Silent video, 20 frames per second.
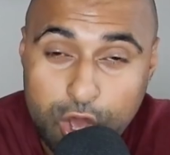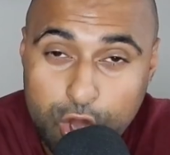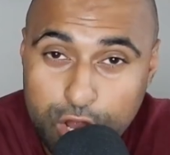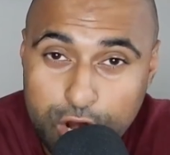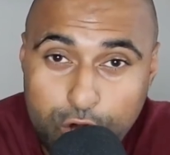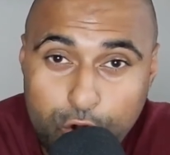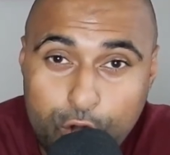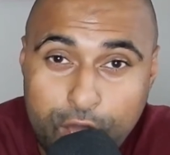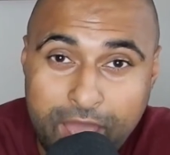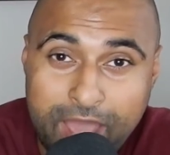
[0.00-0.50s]
Hello,
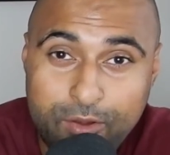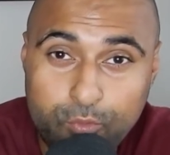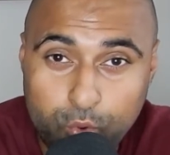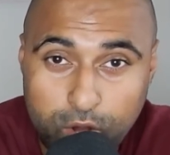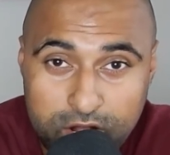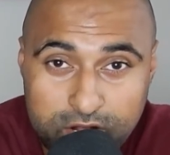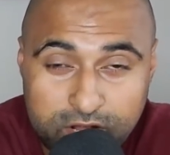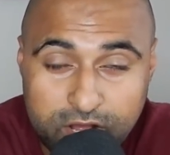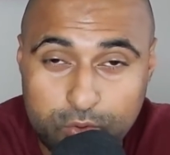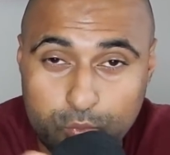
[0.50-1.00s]
hello, and
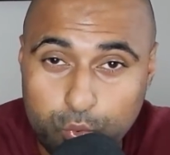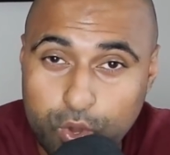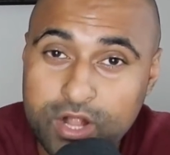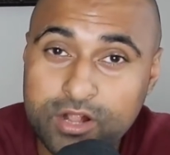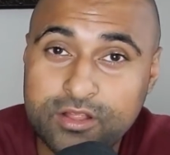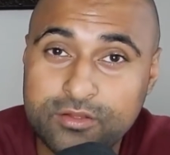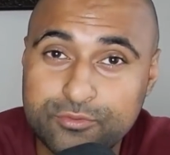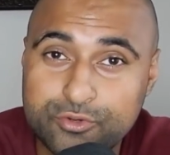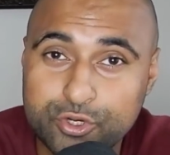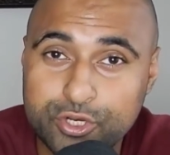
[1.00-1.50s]
welcome.
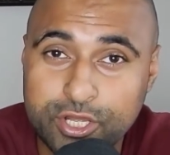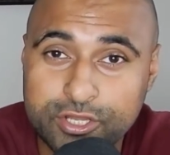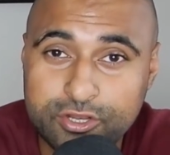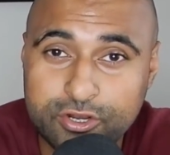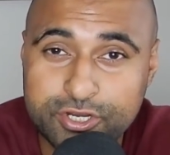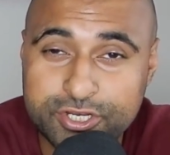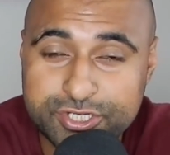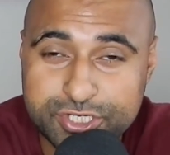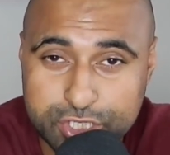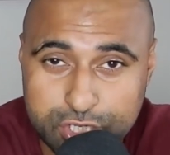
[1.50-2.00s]
Welcome to
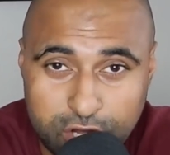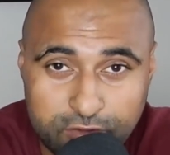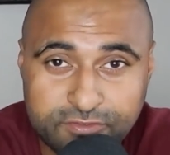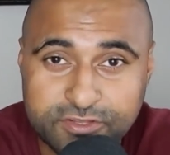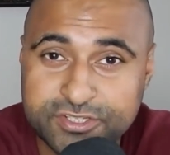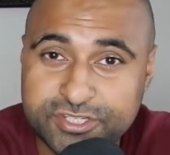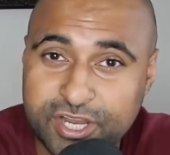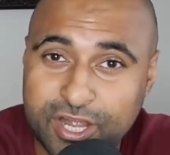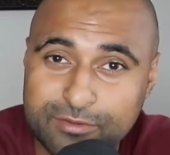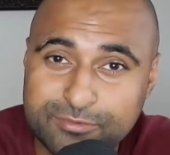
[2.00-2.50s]
another edition
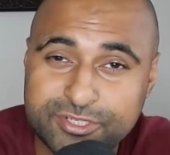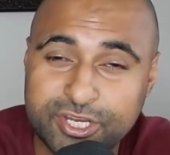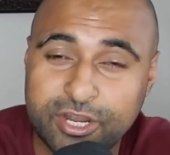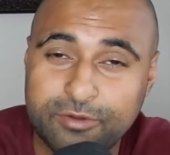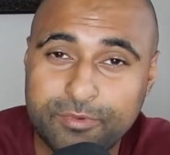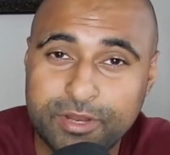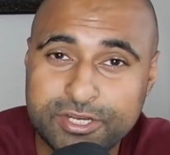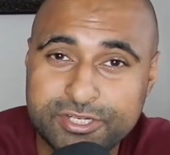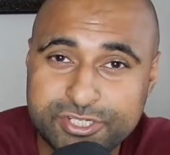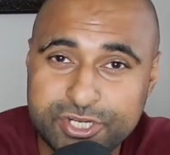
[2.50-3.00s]
of the Sham
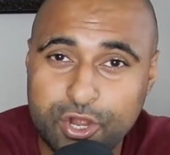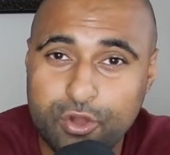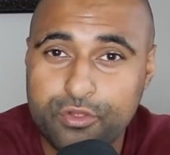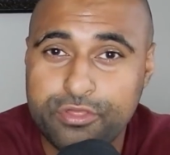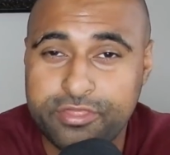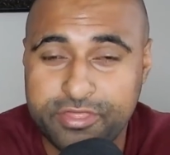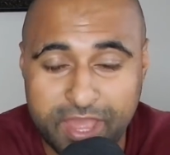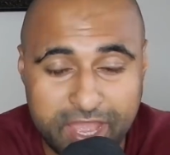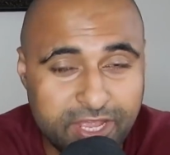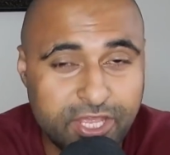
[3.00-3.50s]
Sharma
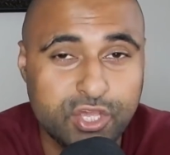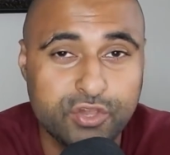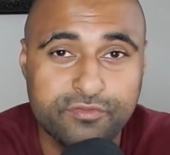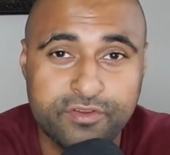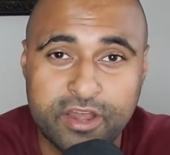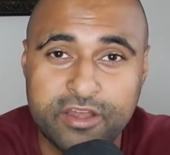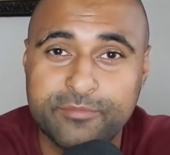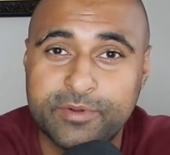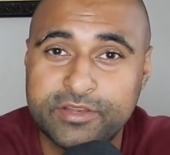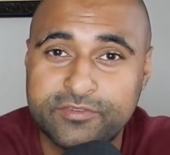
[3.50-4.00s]
Show. Thank you
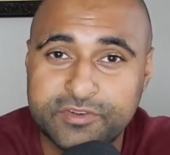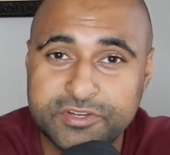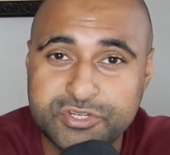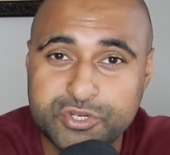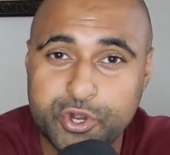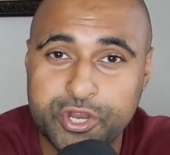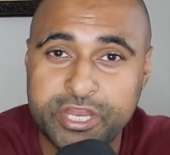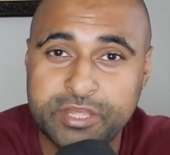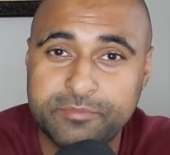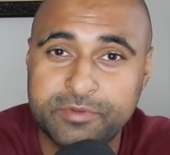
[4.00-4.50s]
very much for
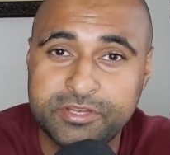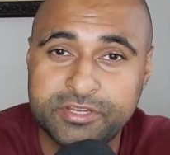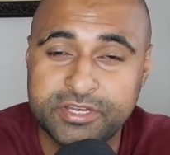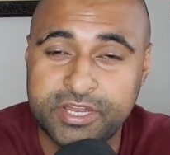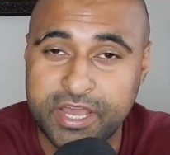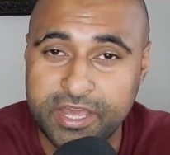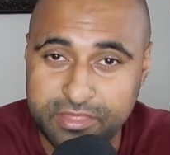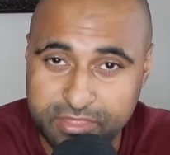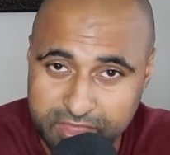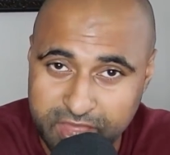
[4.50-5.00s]
joining me
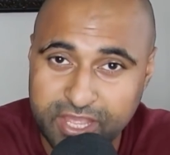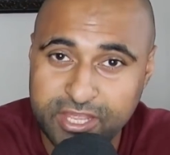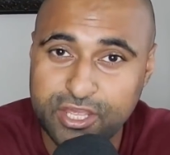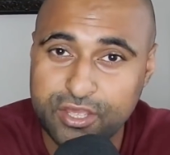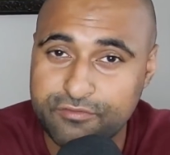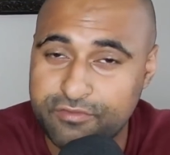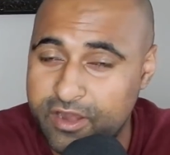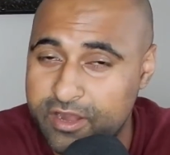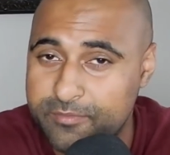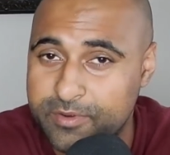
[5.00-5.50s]
today.
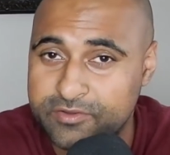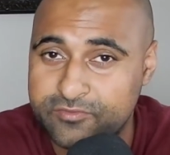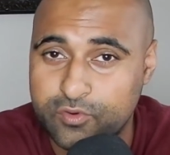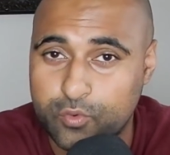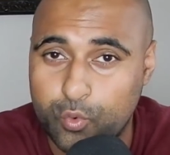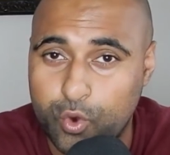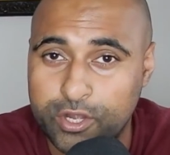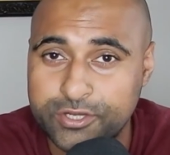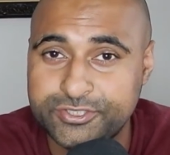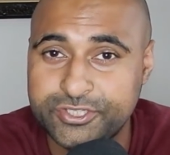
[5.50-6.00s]
Thank you very much
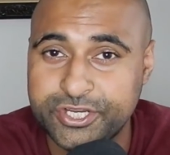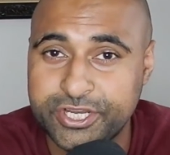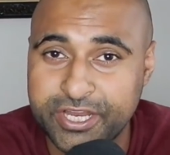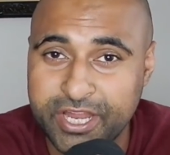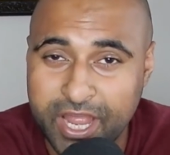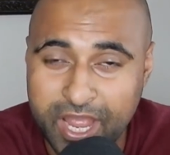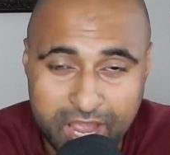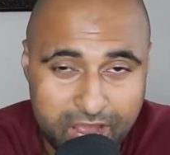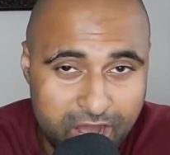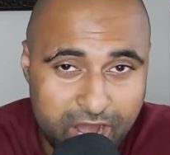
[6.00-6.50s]
for
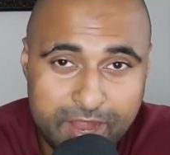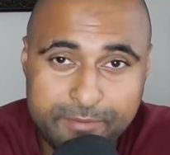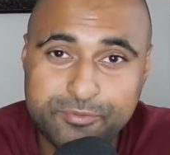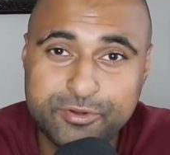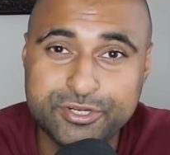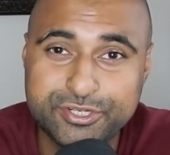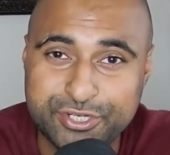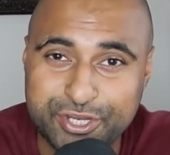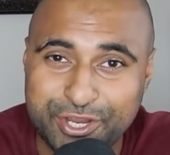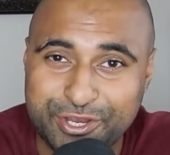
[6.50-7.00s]
watching. I
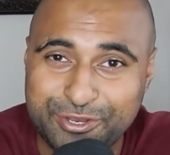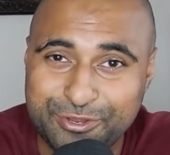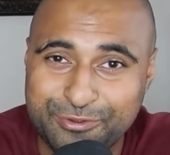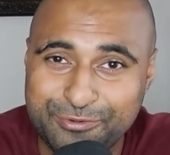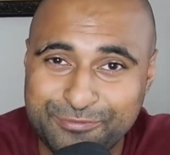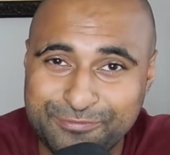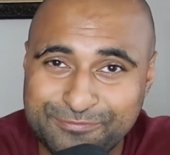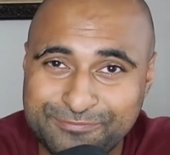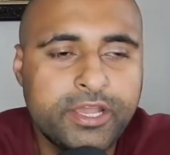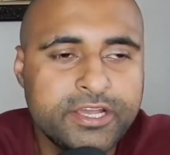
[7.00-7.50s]
appreciate
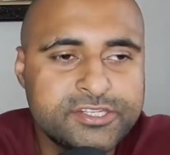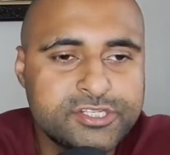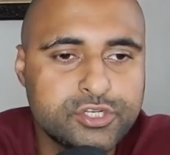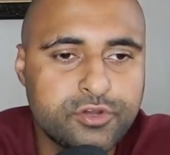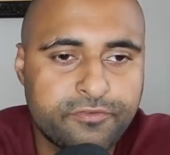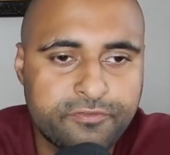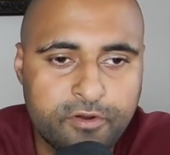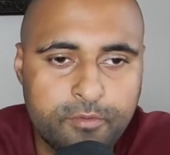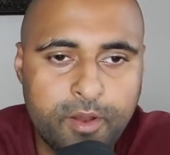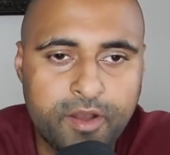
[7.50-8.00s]
you. Okay,
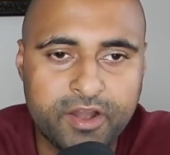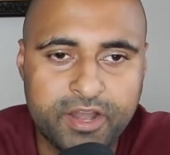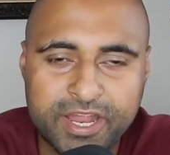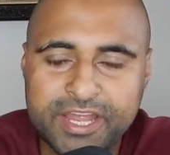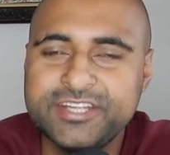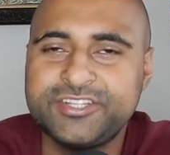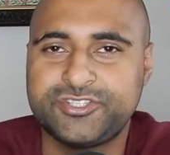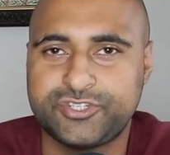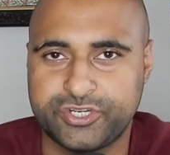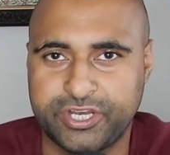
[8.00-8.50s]
so from our
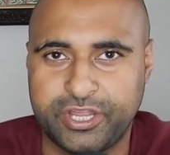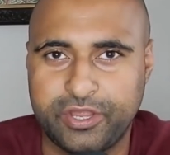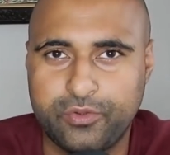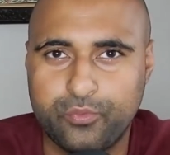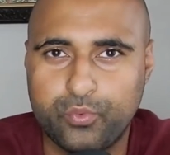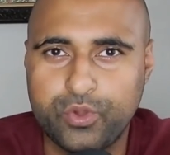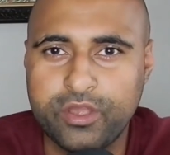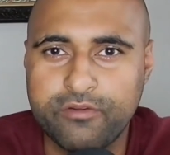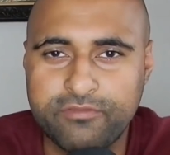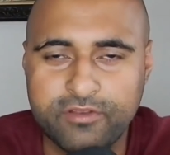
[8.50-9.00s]
history,
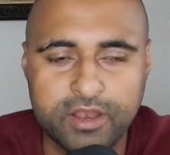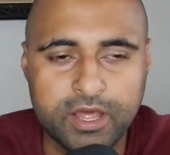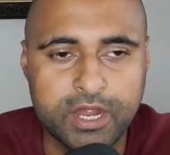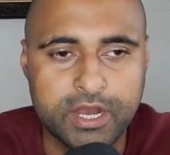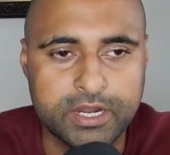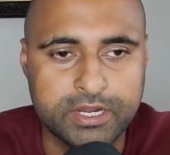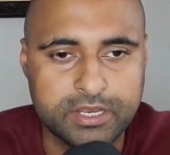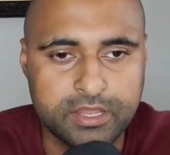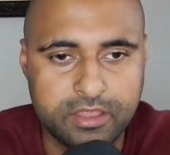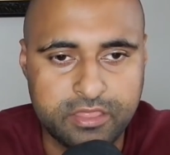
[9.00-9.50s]
we have
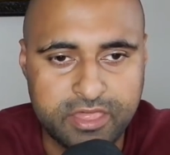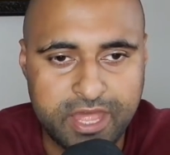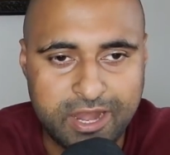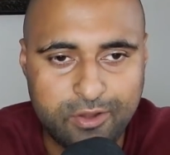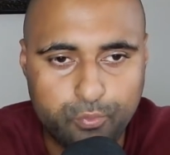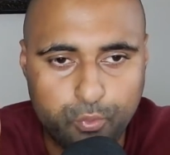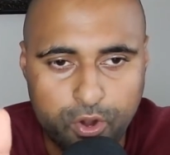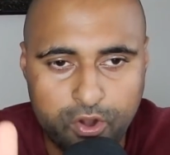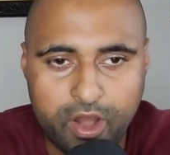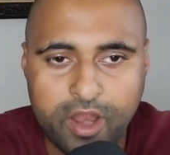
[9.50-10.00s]
learned
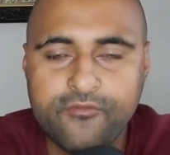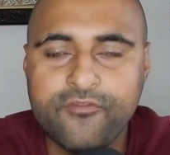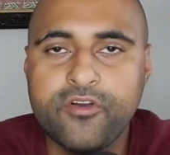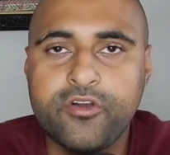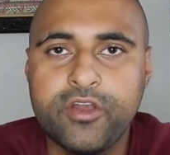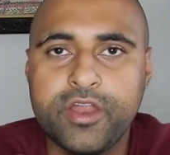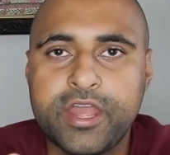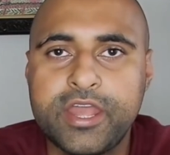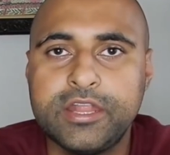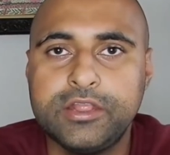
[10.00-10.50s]
that
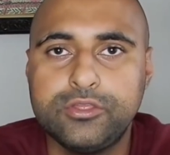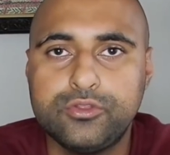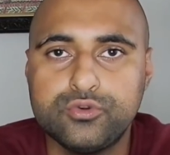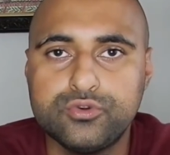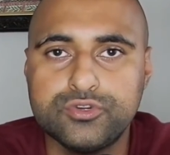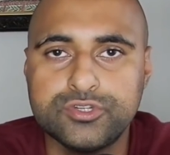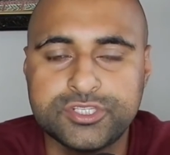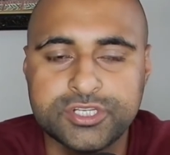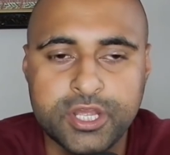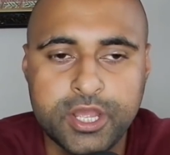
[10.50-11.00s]
wherever
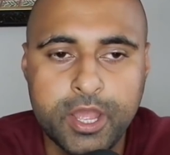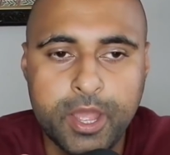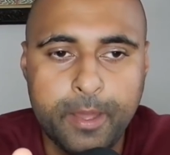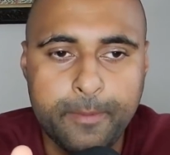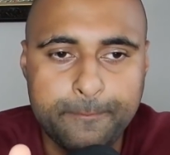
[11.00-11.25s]
Hindus